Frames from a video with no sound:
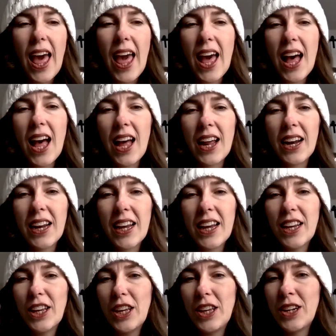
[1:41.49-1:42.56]
And
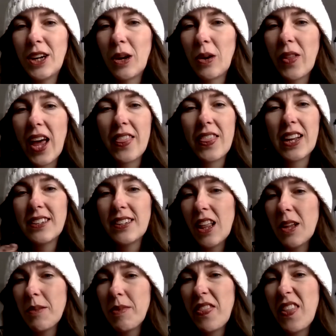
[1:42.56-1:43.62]
then
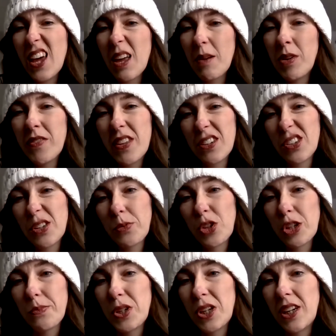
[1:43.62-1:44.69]
tell them that they can move their
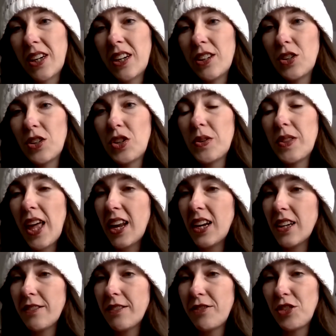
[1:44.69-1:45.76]
subscription to the
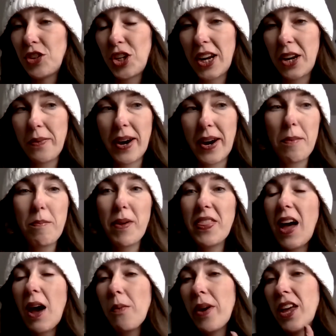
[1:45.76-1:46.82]
end of January. But
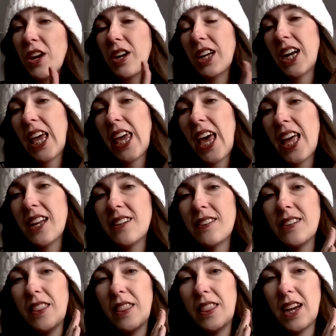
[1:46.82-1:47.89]
that way you're going to get
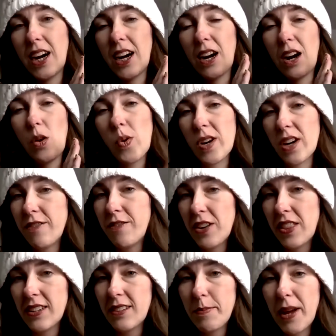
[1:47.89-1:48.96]
their order for
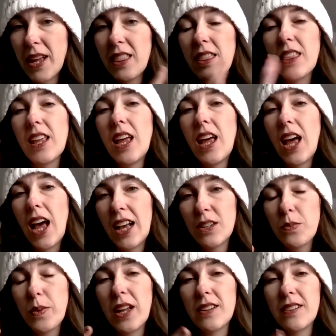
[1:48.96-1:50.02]
this month
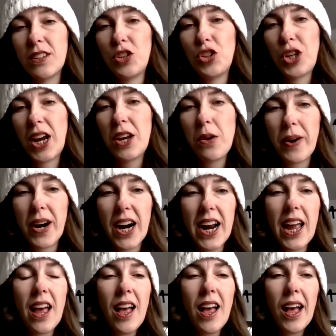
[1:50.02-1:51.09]
as well as in
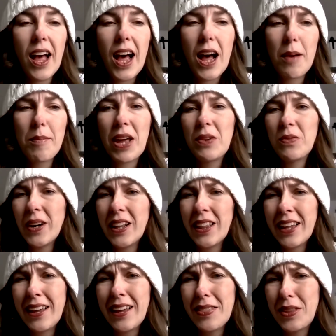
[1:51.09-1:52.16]
January. And
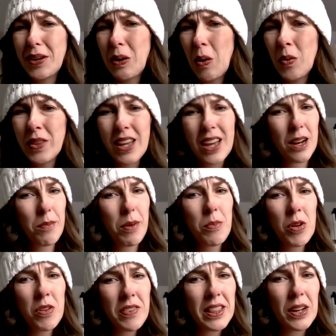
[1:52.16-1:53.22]
really, they're only going to be
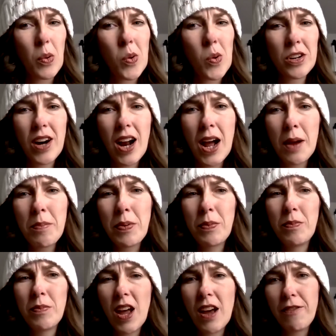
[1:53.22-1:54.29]
moving their order up
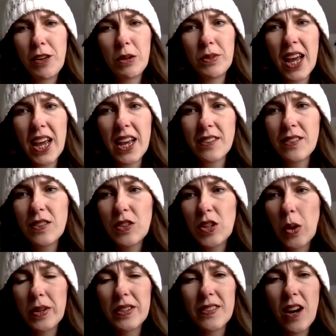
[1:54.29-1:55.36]
a few days.
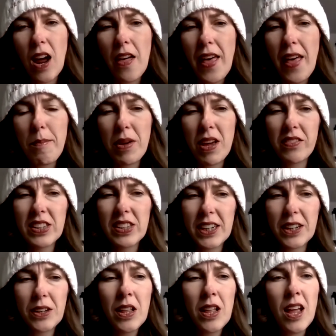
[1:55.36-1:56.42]
So it's not that big of a
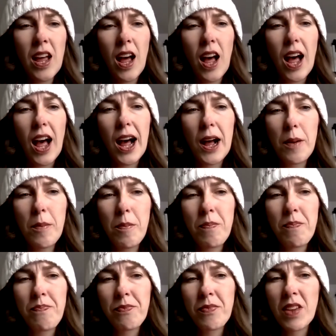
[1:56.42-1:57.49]
deal
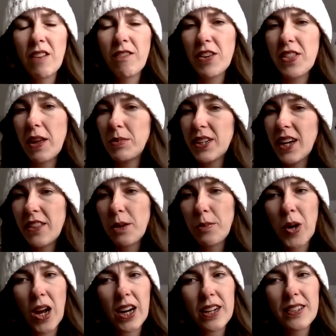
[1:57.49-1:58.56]
for them to get their
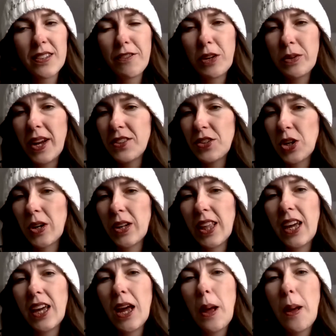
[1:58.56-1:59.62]
products a few days
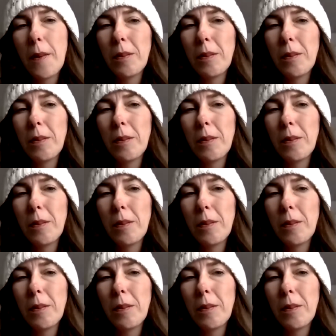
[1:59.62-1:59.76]
early.